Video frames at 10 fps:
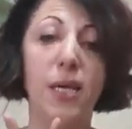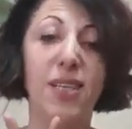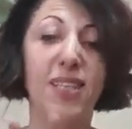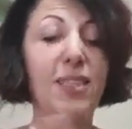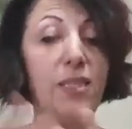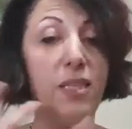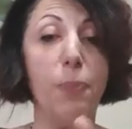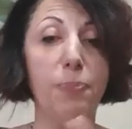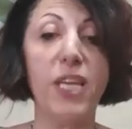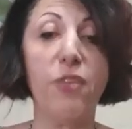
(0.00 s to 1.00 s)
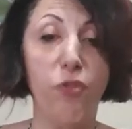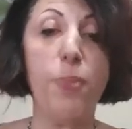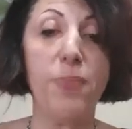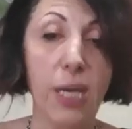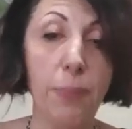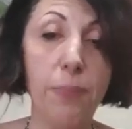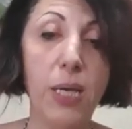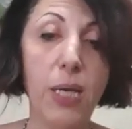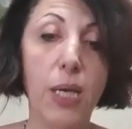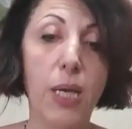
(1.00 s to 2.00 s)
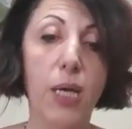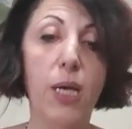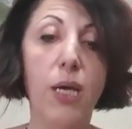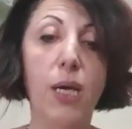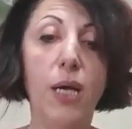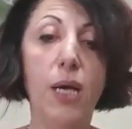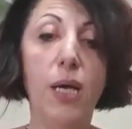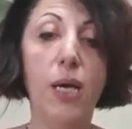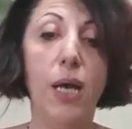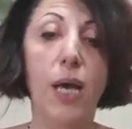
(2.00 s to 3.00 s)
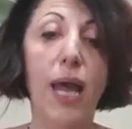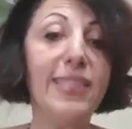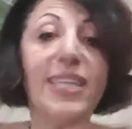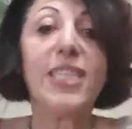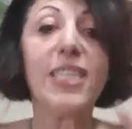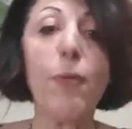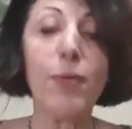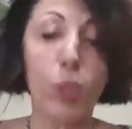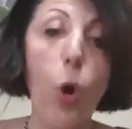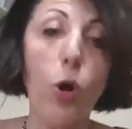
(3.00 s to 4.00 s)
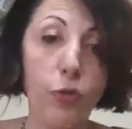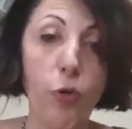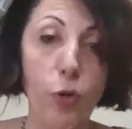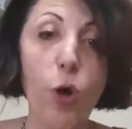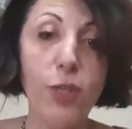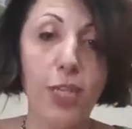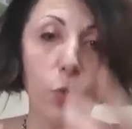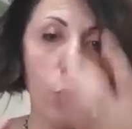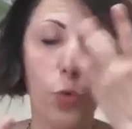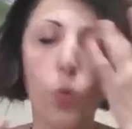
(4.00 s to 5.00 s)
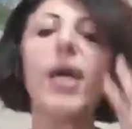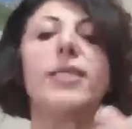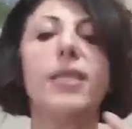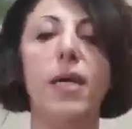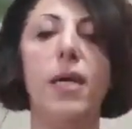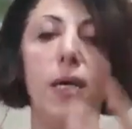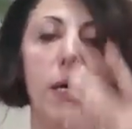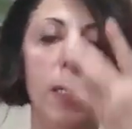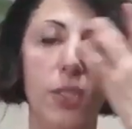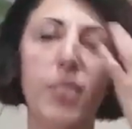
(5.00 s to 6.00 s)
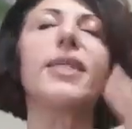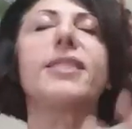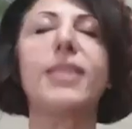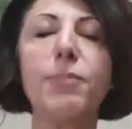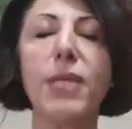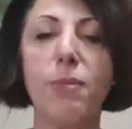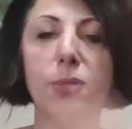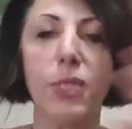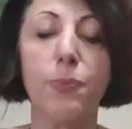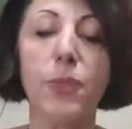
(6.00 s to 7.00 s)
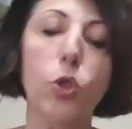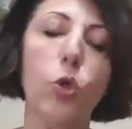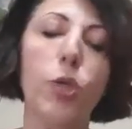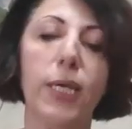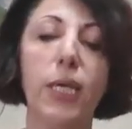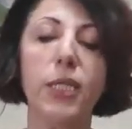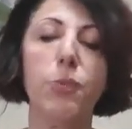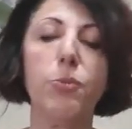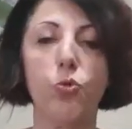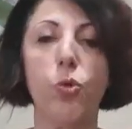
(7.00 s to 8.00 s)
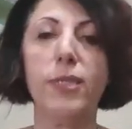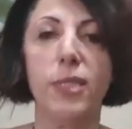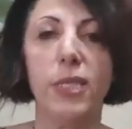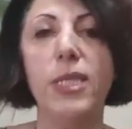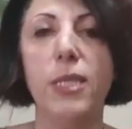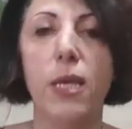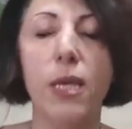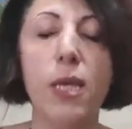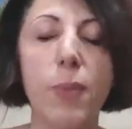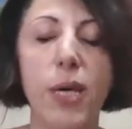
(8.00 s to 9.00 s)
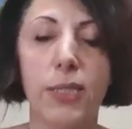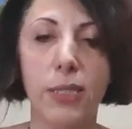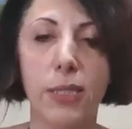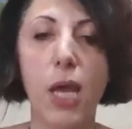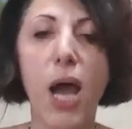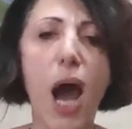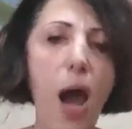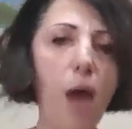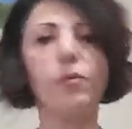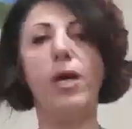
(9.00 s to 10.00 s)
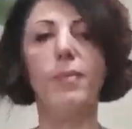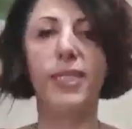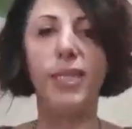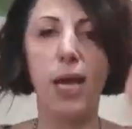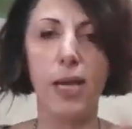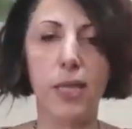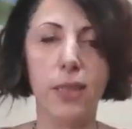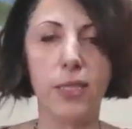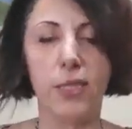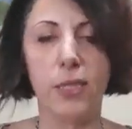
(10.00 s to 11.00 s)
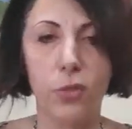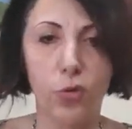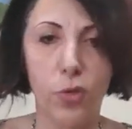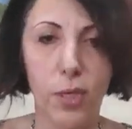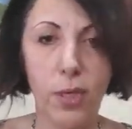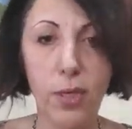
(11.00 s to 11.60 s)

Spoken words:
get the update from them. And this is how it goes for Nokta. So you guys understand, sometimes, you know, like customers write us emails and say, how come it's not in this country?